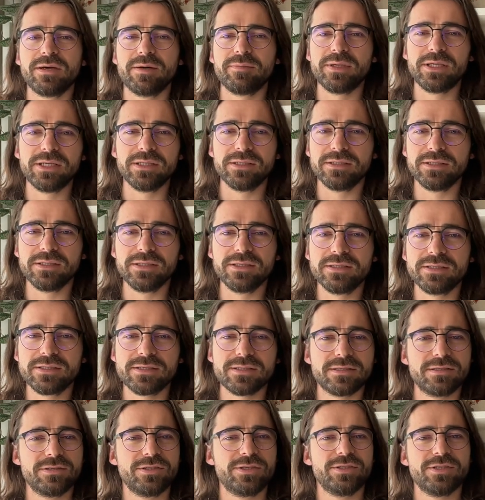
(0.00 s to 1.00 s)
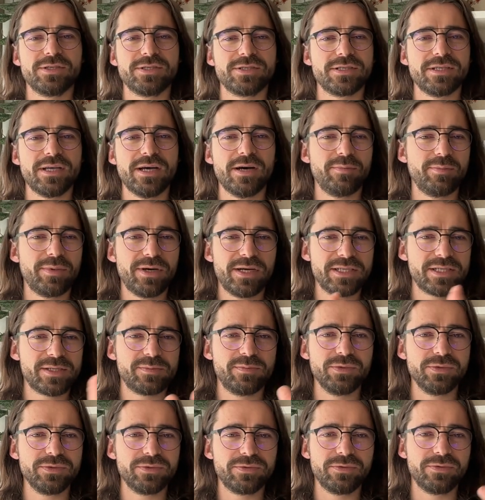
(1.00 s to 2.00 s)
I mean, it's just not
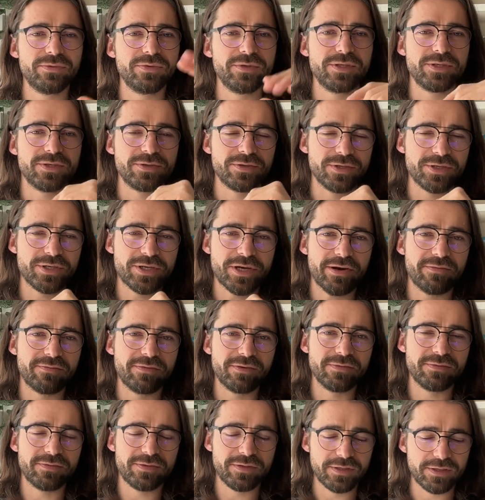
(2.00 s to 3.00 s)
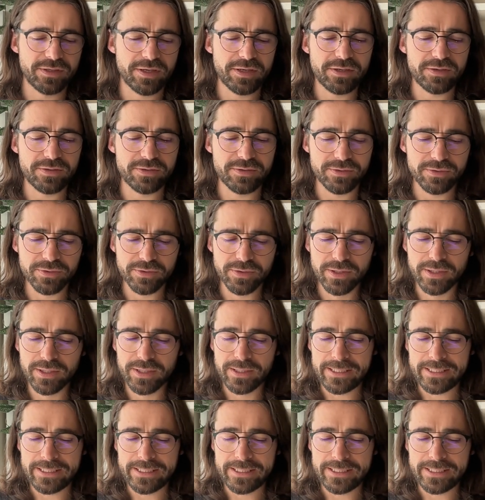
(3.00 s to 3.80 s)
possible to research everything that you do.